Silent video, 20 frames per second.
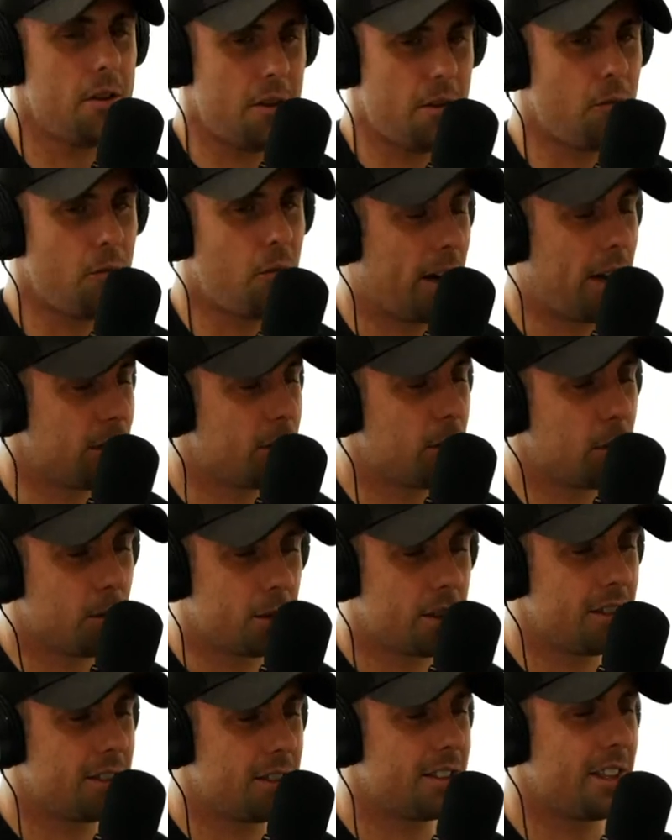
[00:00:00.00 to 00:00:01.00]
Right. So I was
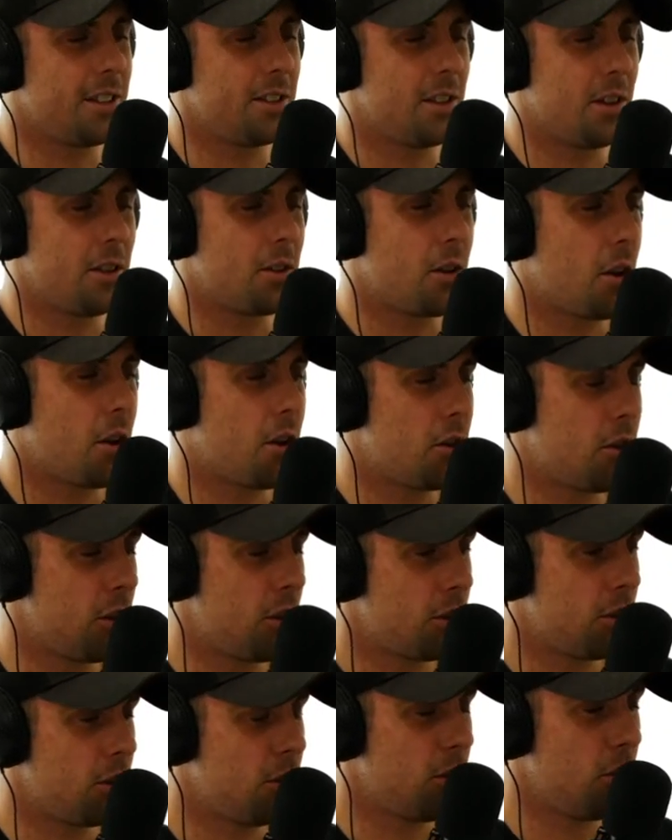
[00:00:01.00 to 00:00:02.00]
going to say,
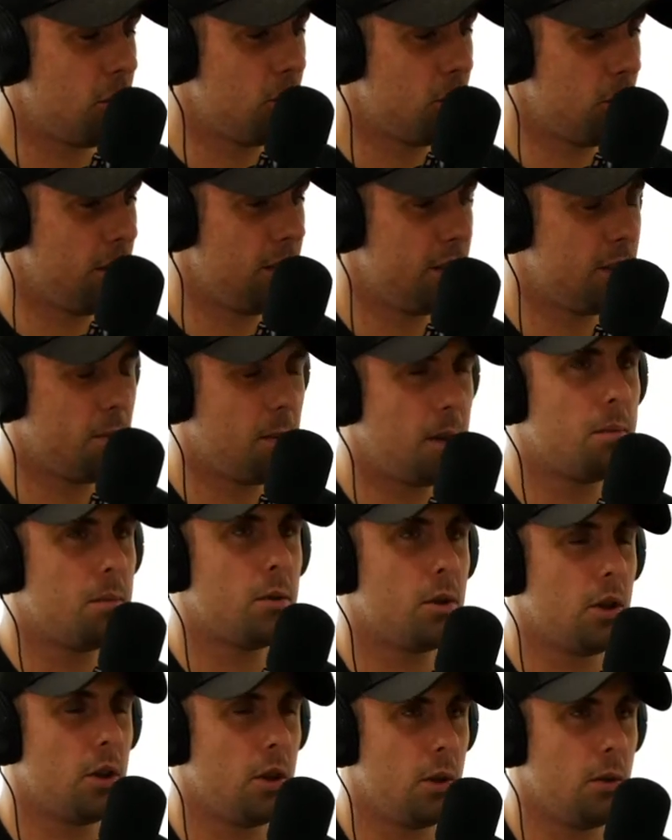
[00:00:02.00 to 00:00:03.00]
do you run into
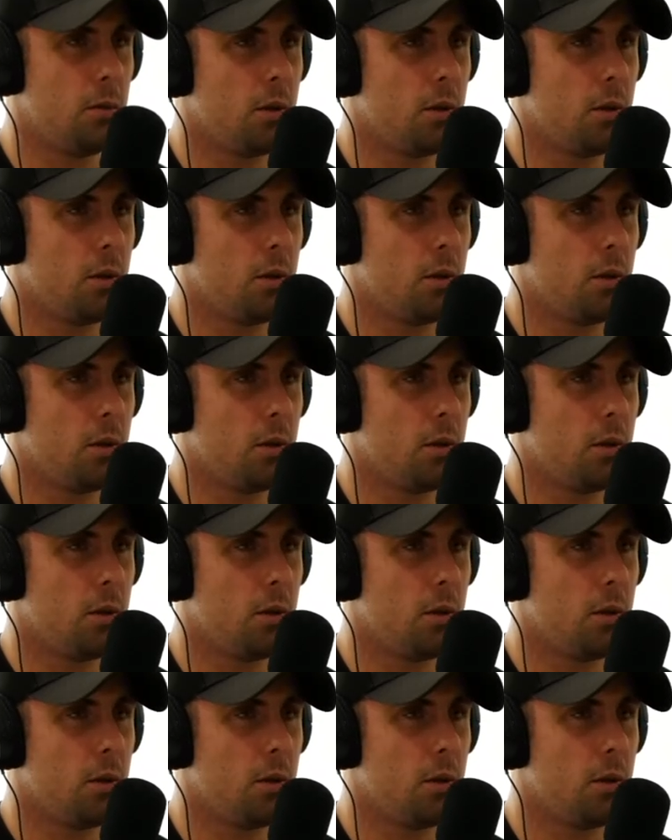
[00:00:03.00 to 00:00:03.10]
people who,